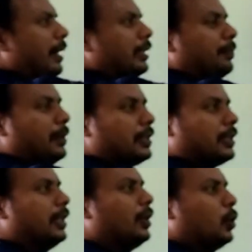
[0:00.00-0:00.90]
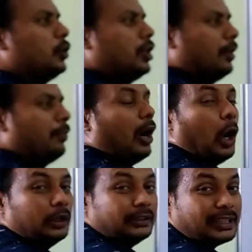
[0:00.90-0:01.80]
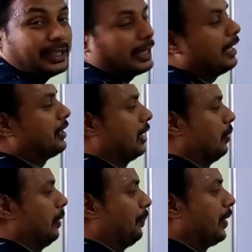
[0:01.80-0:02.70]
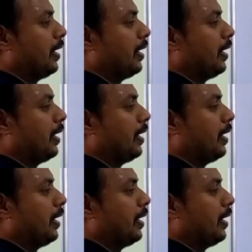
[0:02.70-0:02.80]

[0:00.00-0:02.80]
by the person to jump on the second tower.